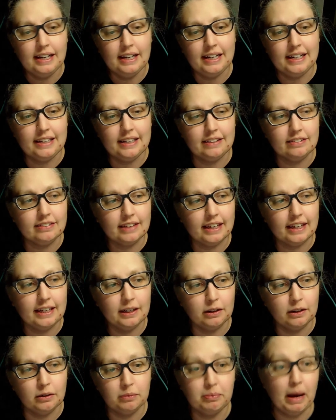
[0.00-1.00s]
is
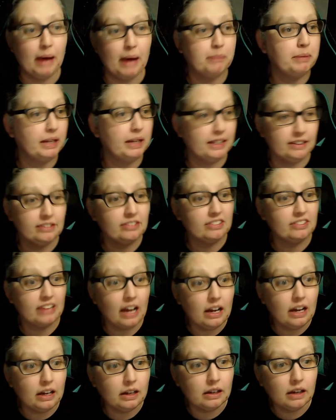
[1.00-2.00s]
killed by being
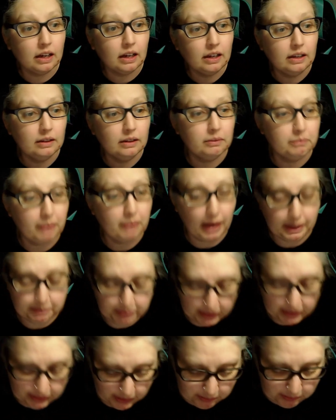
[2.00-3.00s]
stung by
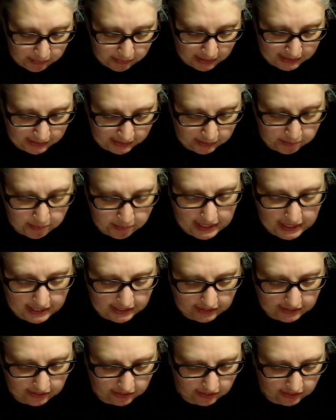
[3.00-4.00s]
many, many
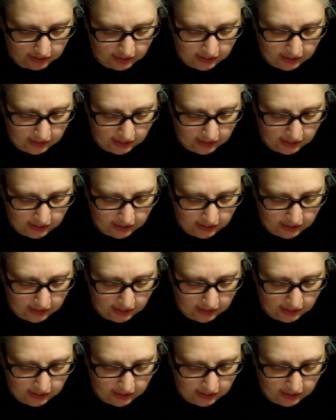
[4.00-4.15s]
bees.